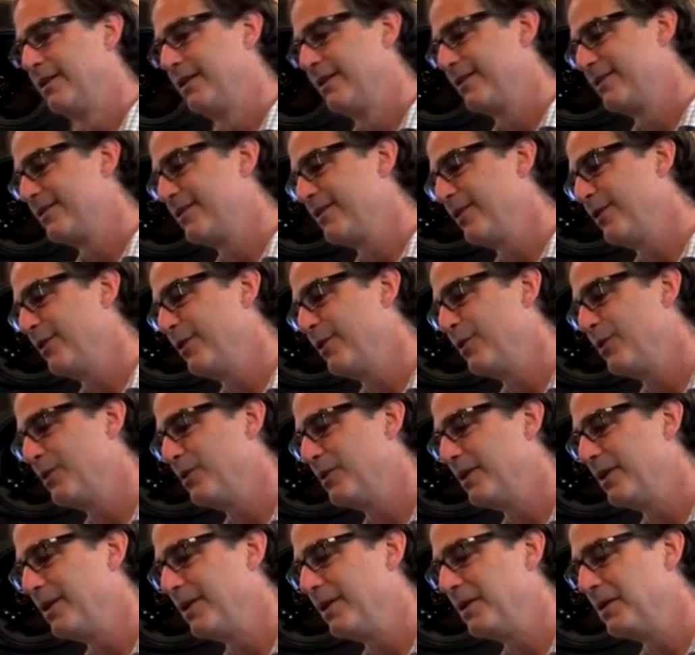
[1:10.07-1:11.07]

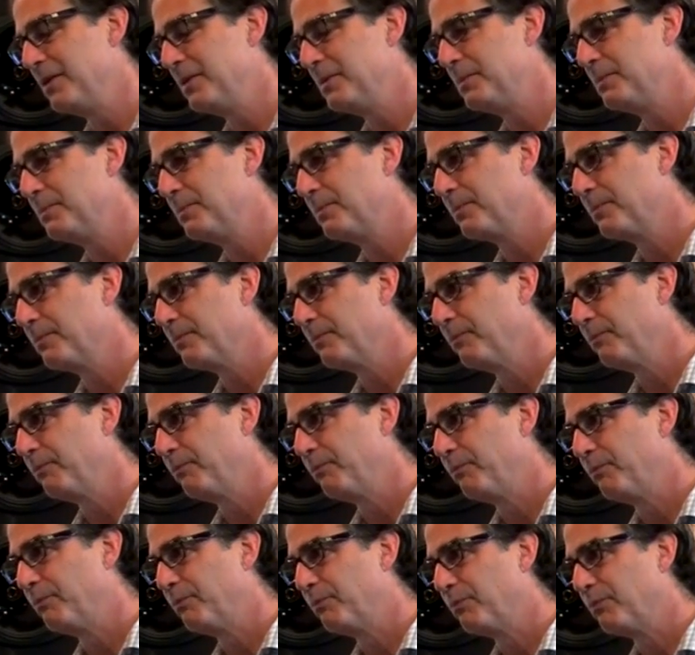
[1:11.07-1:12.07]
So
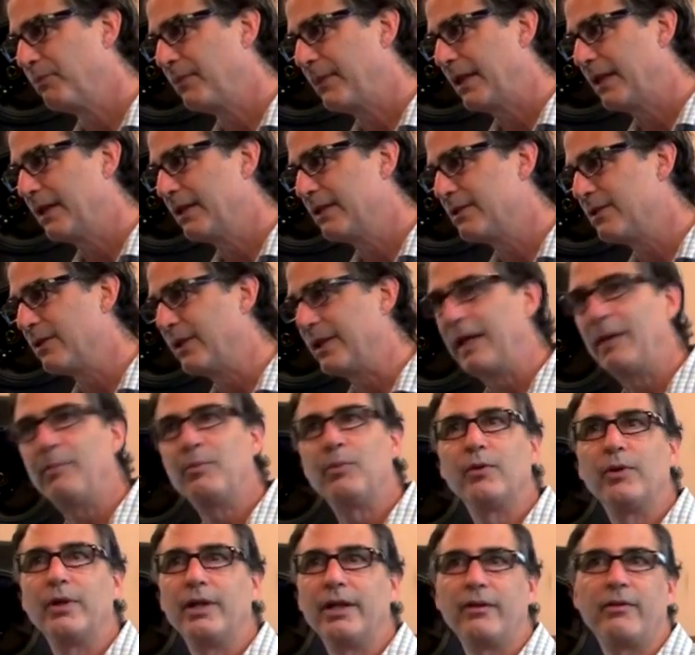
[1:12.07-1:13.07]
at that
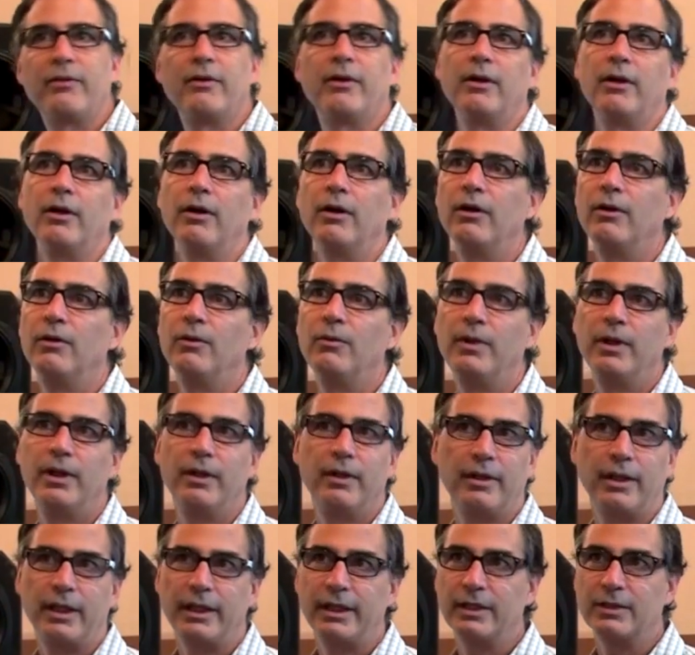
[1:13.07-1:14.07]
point I thought, oh,
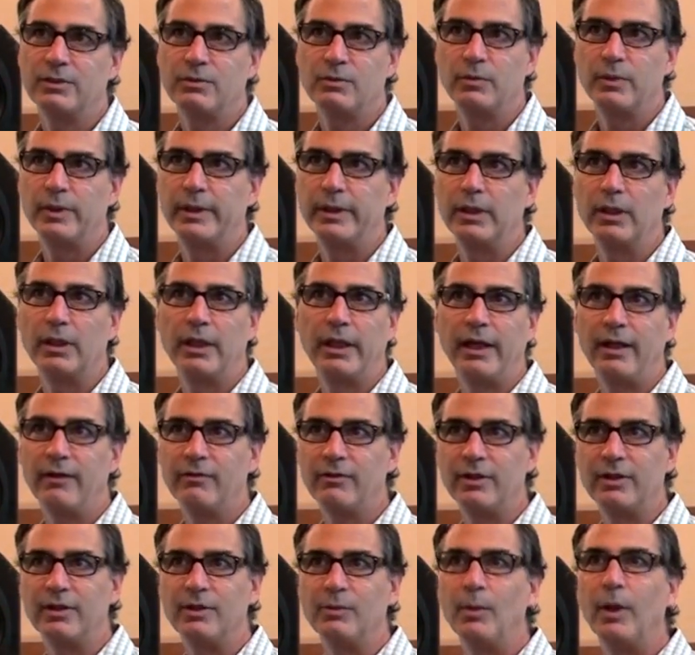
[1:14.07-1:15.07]
well, I guess we're going to
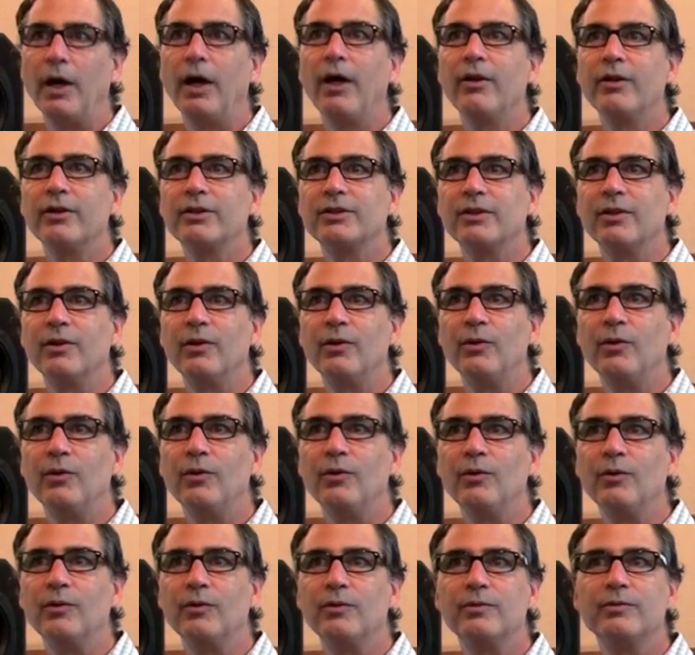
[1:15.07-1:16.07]
have to demolish the
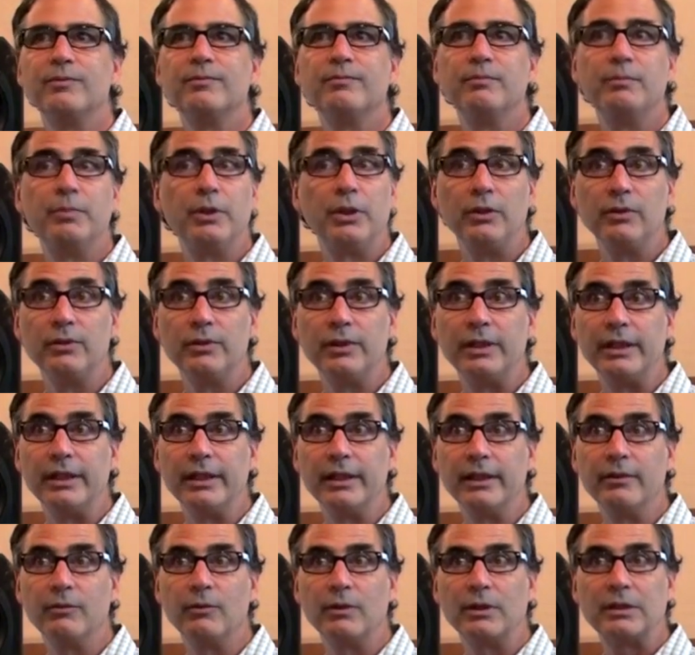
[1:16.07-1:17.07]
whole
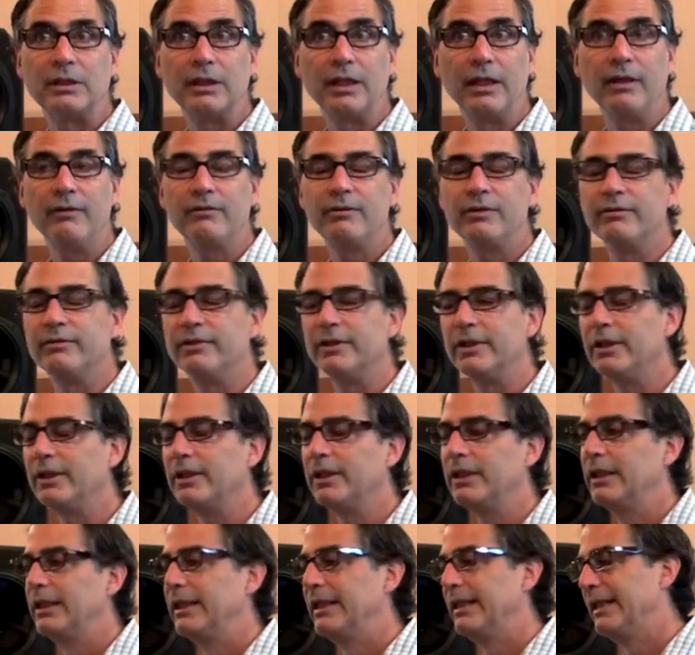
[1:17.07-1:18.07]
building, what's left of it.
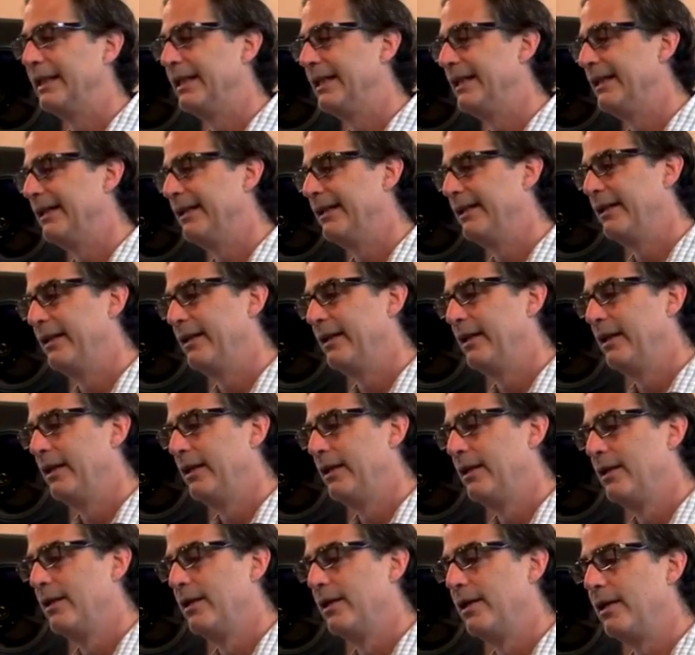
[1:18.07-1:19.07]

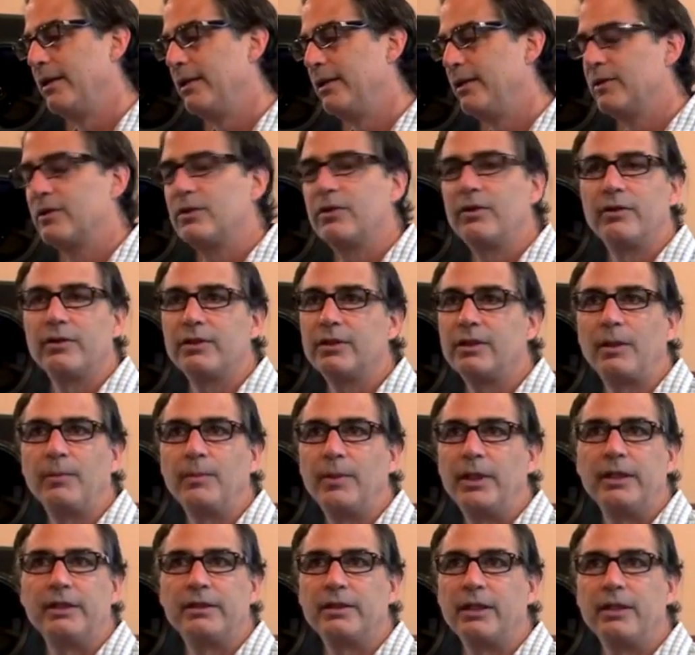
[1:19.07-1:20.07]
And the insurance
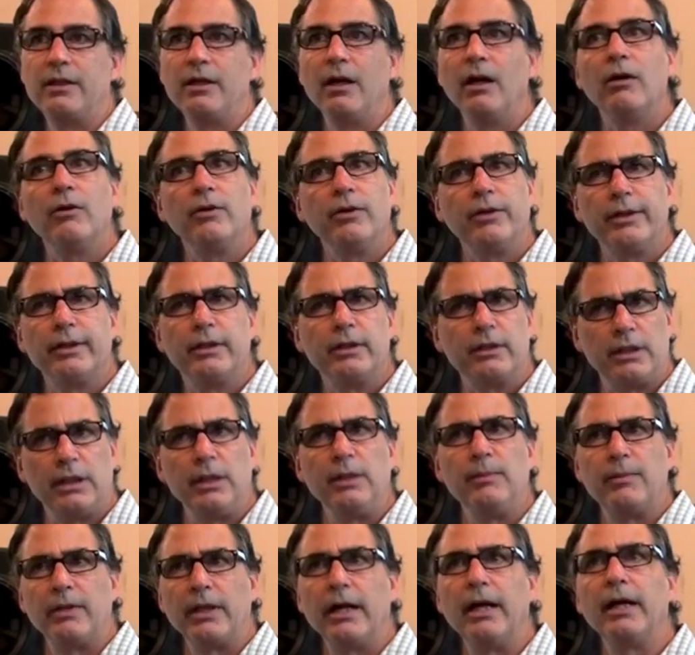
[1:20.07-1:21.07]
company said, no, you can
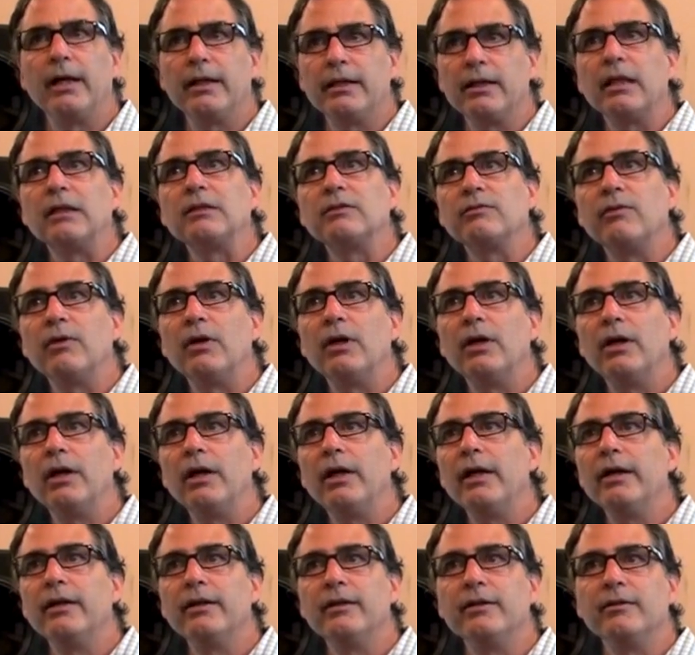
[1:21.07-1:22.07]
keep that, that's
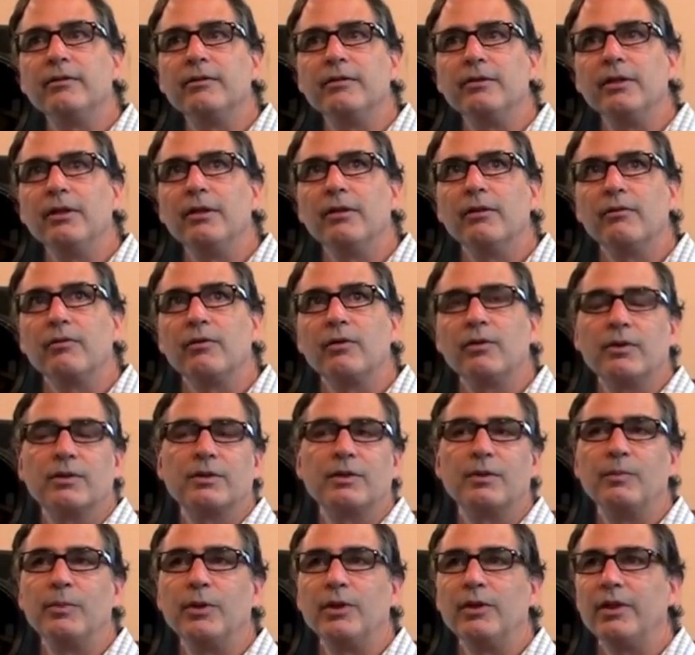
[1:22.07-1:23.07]
fine. And, of
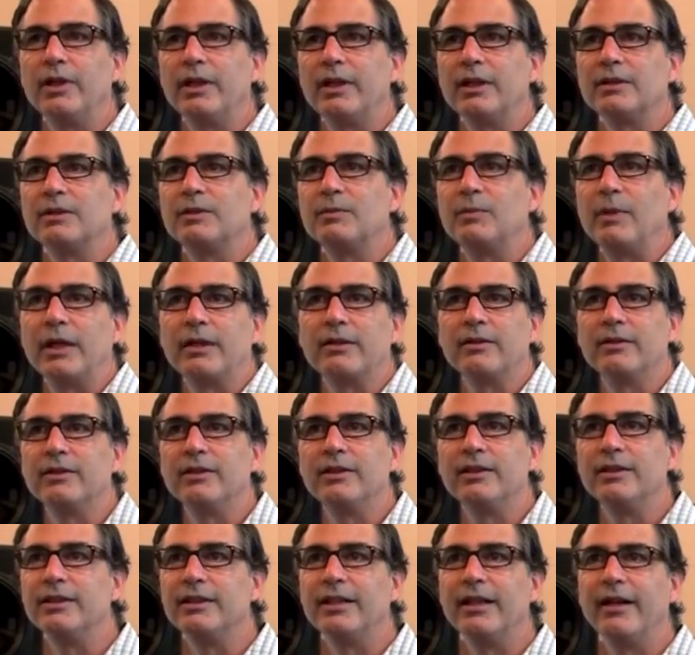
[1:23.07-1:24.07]
course, the building inspector
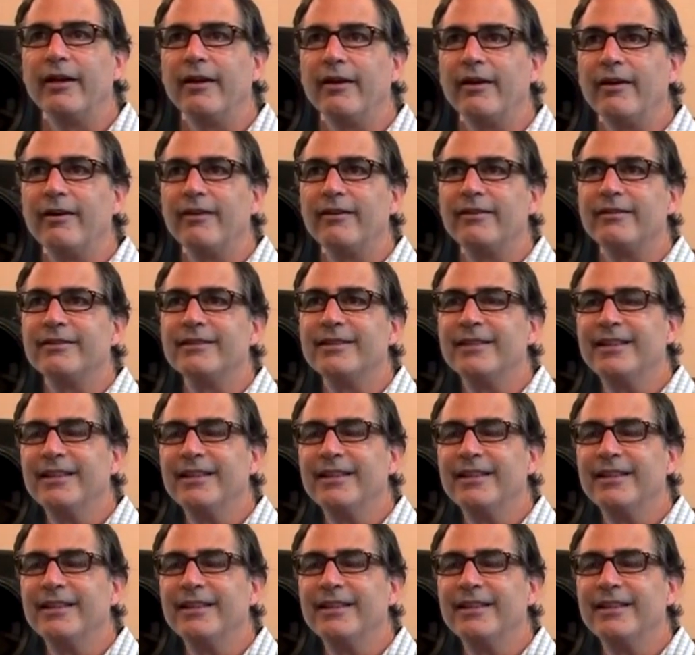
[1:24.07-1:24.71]
didn't care.